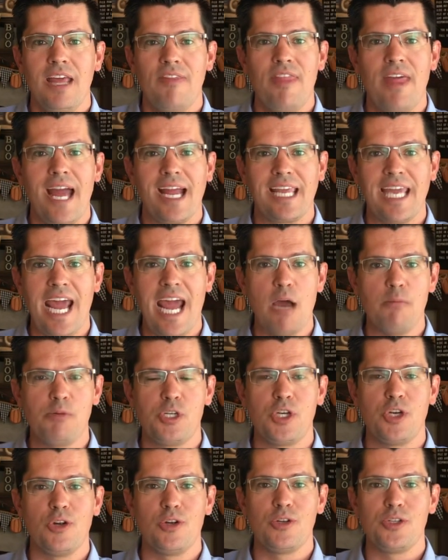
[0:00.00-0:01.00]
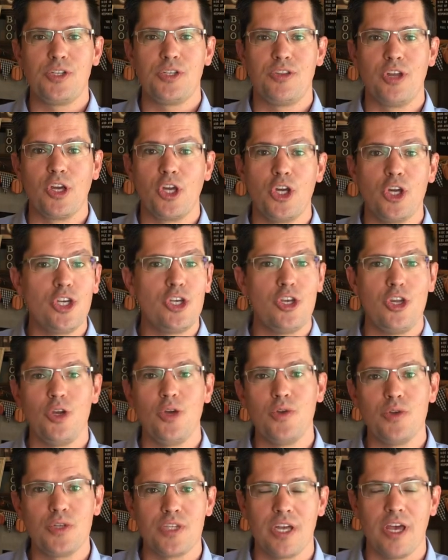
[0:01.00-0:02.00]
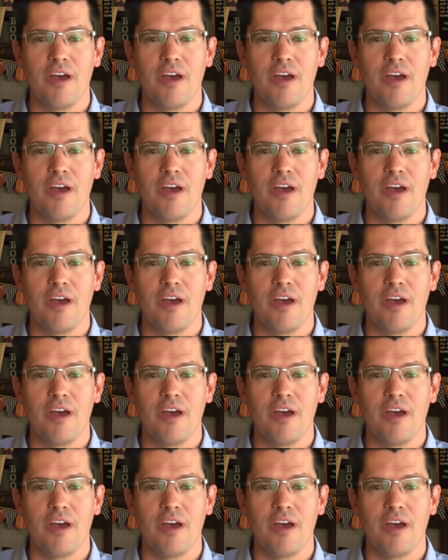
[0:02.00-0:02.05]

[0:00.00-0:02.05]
that captures the good news